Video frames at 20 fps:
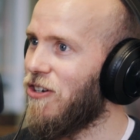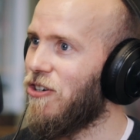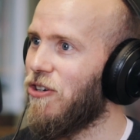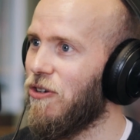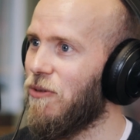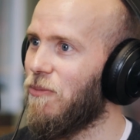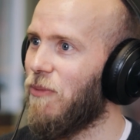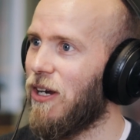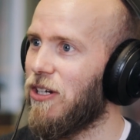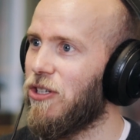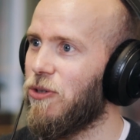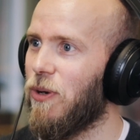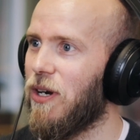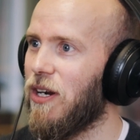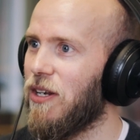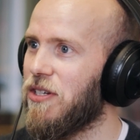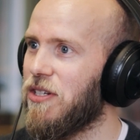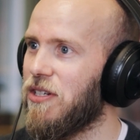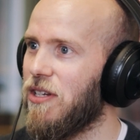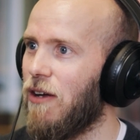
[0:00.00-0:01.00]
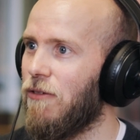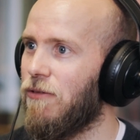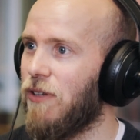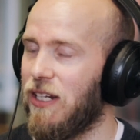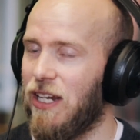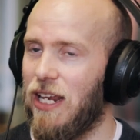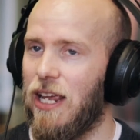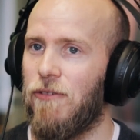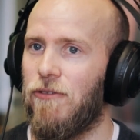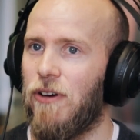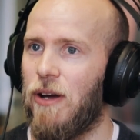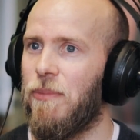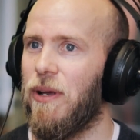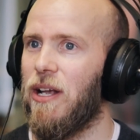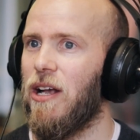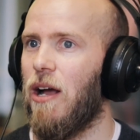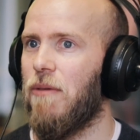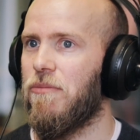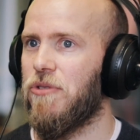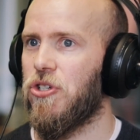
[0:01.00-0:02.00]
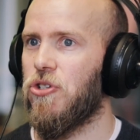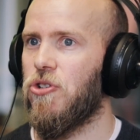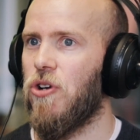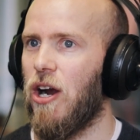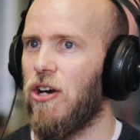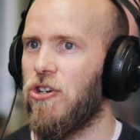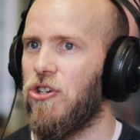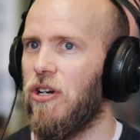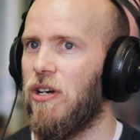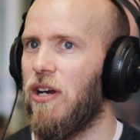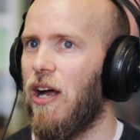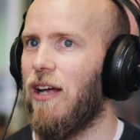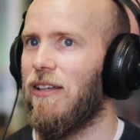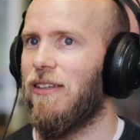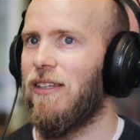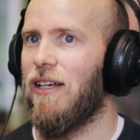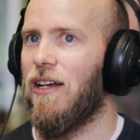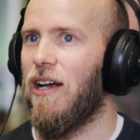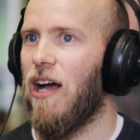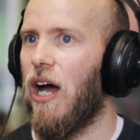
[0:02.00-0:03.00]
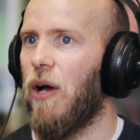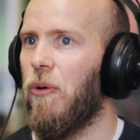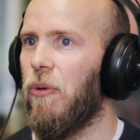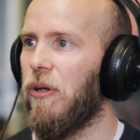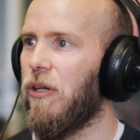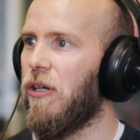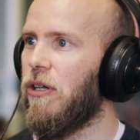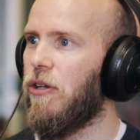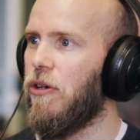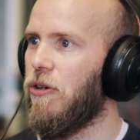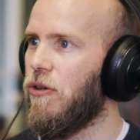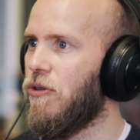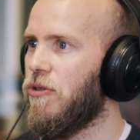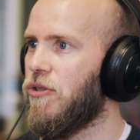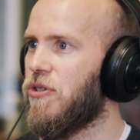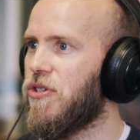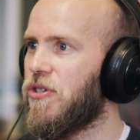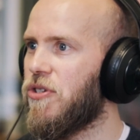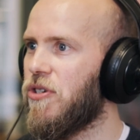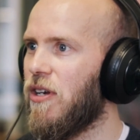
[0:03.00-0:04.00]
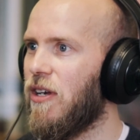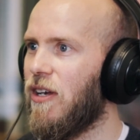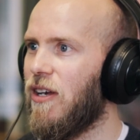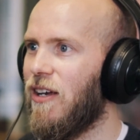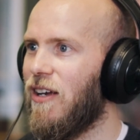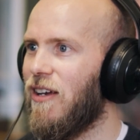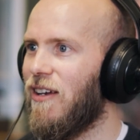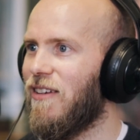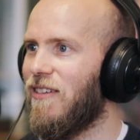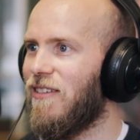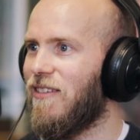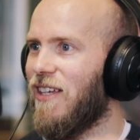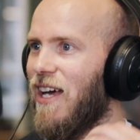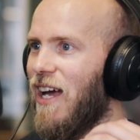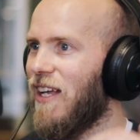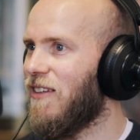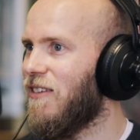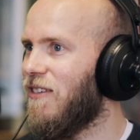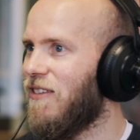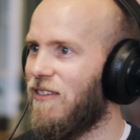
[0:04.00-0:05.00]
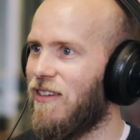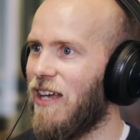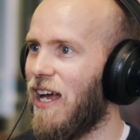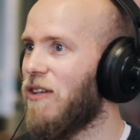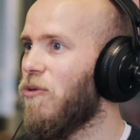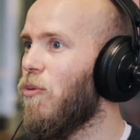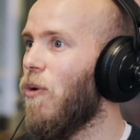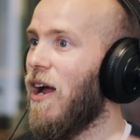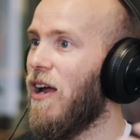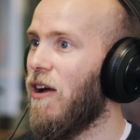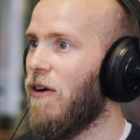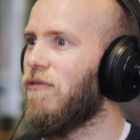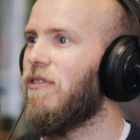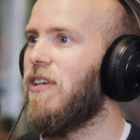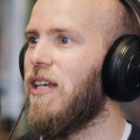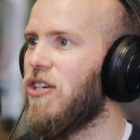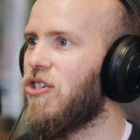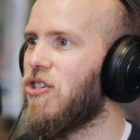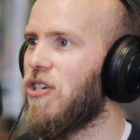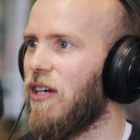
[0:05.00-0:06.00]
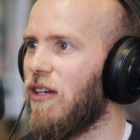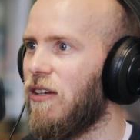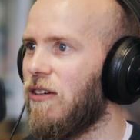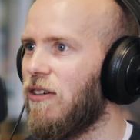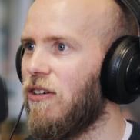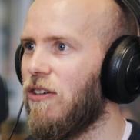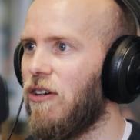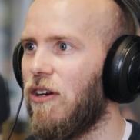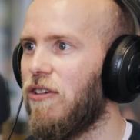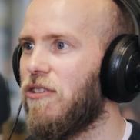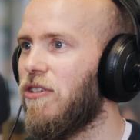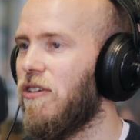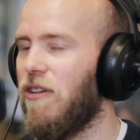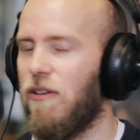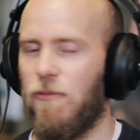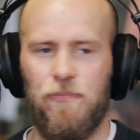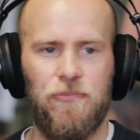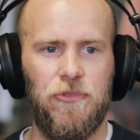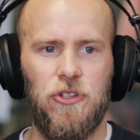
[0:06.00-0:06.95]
do my Twitter stuff that mm. if I become structured, I think I will lose that that way of teaching. You know, mm.